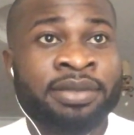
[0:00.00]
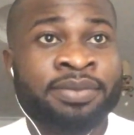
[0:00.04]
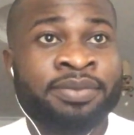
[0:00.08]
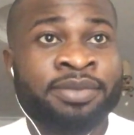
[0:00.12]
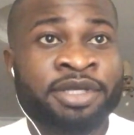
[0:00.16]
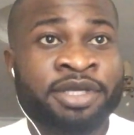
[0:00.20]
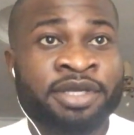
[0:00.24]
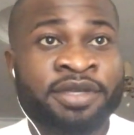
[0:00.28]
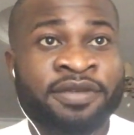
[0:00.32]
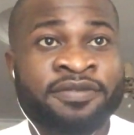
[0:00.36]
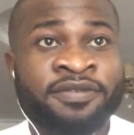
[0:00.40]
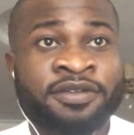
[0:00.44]

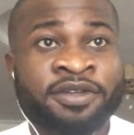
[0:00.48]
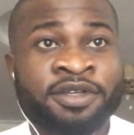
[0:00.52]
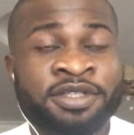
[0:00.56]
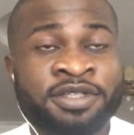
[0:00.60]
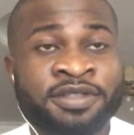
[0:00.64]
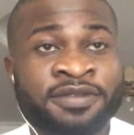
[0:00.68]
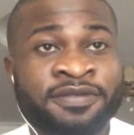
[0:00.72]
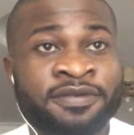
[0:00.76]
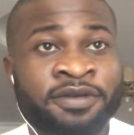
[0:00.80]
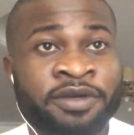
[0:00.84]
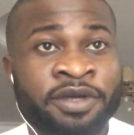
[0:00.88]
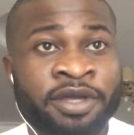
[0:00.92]

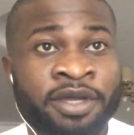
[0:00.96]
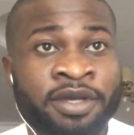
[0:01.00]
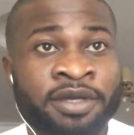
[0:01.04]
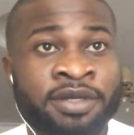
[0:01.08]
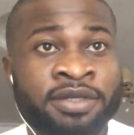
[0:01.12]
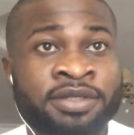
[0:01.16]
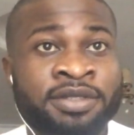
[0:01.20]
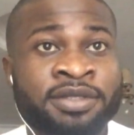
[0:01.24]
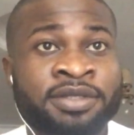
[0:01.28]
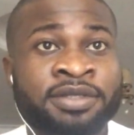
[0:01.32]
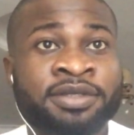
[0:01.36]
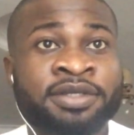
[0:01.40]
behaviors for
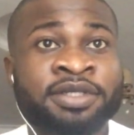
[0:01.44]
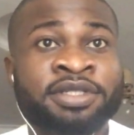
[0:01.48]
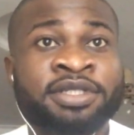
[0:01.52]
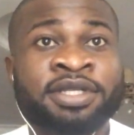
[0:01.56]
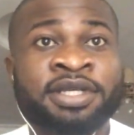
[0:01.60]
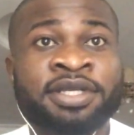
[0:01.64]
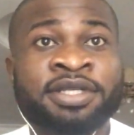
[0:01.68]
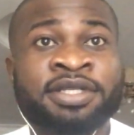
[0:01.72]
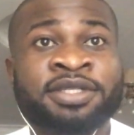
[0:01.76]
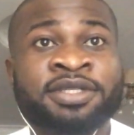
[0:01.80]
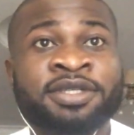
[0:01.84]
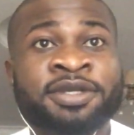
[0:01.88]
health, such
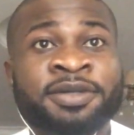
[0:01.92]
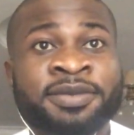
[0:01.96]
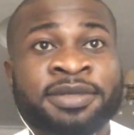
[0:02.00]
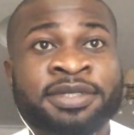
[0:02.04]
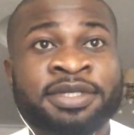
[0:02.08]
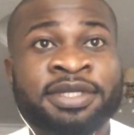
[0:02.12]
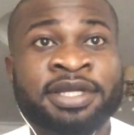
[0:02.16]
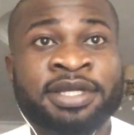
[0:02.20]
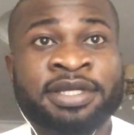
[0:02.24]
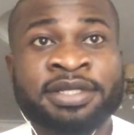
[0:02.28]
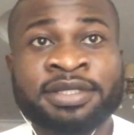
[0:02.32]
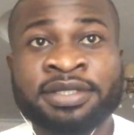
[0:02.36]
as
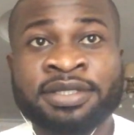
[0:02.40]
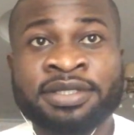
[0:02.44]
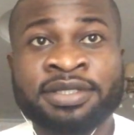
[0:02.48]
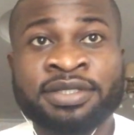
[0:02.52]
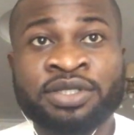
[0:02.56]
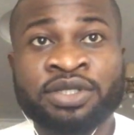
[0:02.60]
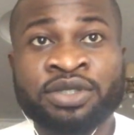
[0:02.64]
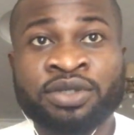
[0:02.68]
substance